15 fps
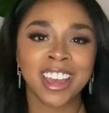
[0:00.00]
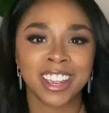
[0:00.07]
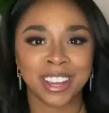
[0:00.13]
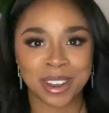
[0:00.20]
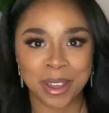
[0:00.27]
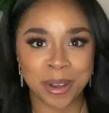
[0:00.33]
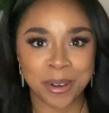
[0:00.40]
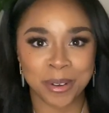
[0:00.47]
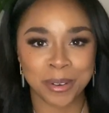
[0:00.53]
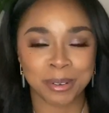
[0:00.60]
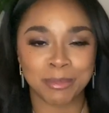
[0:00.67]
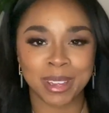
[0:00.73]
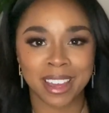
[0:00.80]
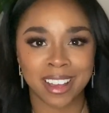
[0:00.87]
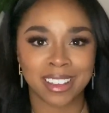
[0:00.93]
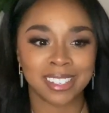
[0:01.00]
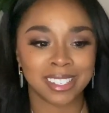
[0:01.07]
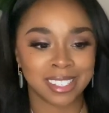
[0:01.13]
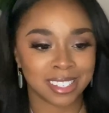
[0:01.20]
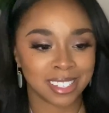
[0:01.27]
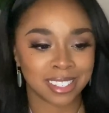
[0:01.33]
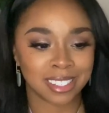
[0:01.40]
you know,
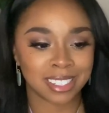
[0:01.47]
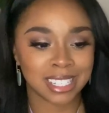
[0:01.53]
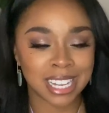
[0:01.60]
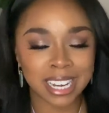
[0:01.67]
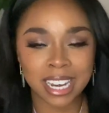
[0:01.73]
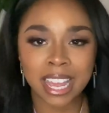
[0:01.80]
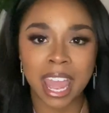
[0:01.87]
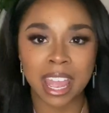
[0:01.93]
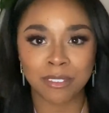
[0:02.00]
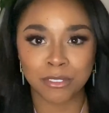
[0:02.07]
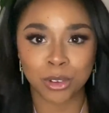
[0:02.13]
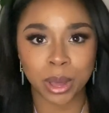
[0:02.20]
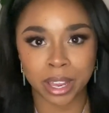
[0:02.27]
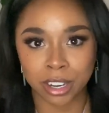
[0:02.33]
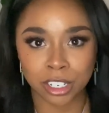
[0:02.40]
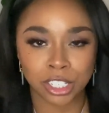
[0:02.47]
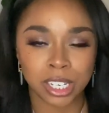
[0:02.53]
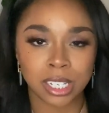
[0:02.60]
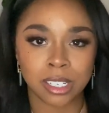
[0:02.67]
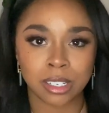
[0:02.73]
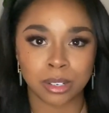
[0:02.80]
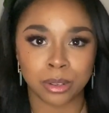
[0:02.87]
because sending hateful
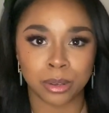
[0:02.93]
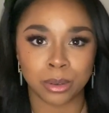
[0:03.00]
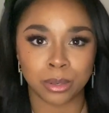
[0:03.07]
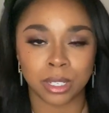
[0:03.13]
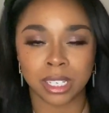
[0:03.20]
energy to